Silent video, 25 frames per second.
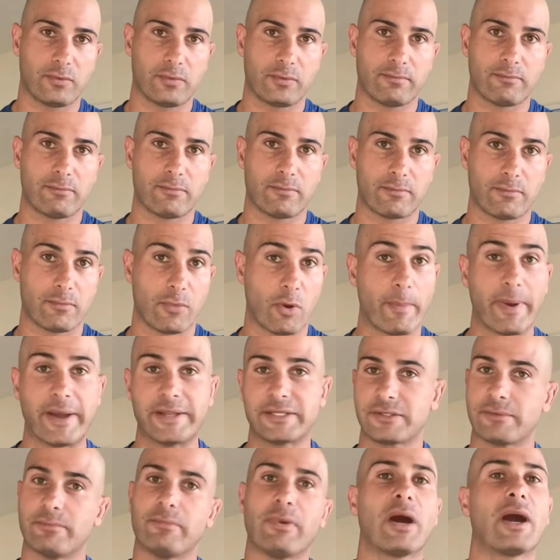
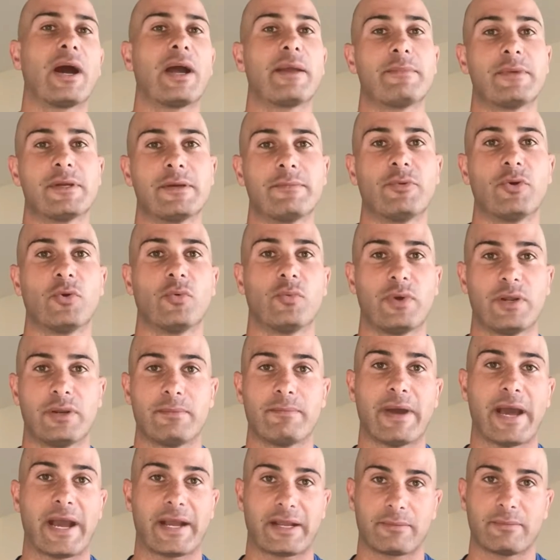momentum behind me and put wind
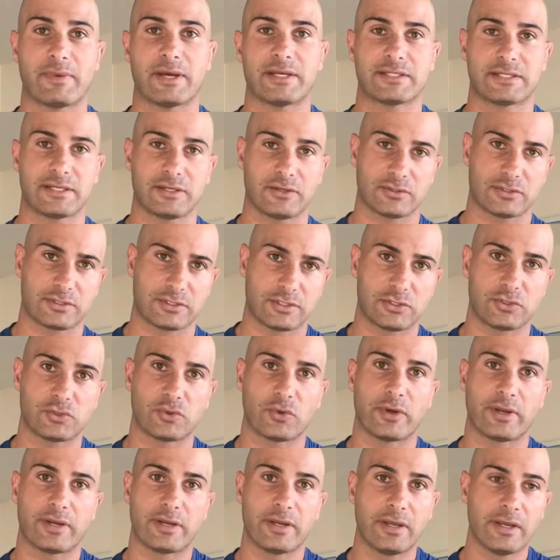back in my sails to
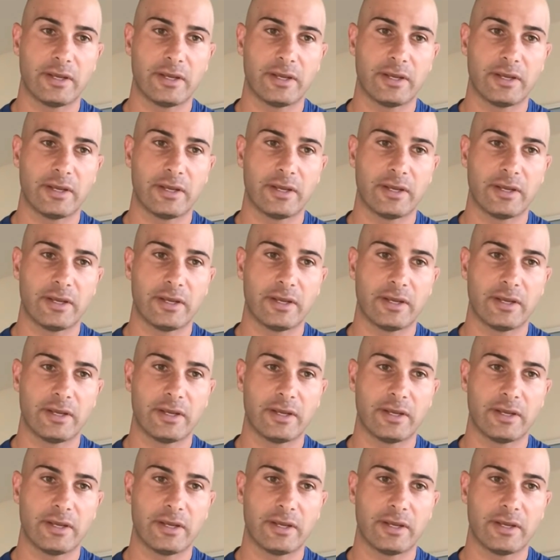join,